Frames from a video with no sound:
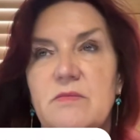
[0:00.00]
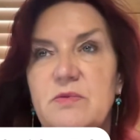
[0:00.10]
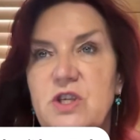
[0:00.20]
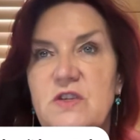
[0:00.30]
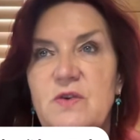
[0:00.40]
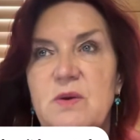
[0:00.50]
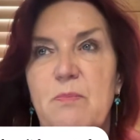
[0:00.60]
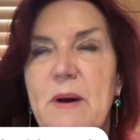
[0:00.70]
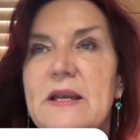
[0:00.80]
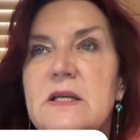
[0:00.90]
She feels
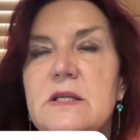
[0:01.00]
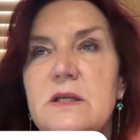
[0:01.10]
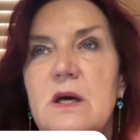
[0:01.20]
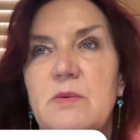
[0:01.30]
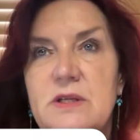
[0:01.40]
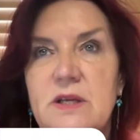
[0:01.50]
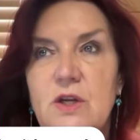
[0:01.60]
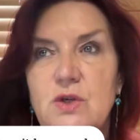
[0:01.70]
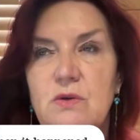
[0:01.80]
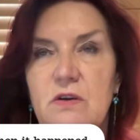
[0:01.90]
abundant, I want to say
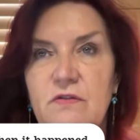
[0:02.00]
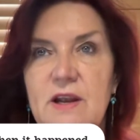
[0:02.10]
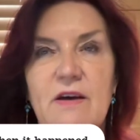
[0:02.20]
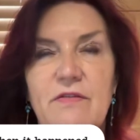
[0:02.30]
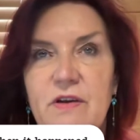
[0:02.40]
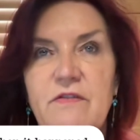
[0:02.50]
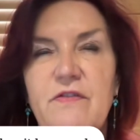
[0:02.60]
to you, of love.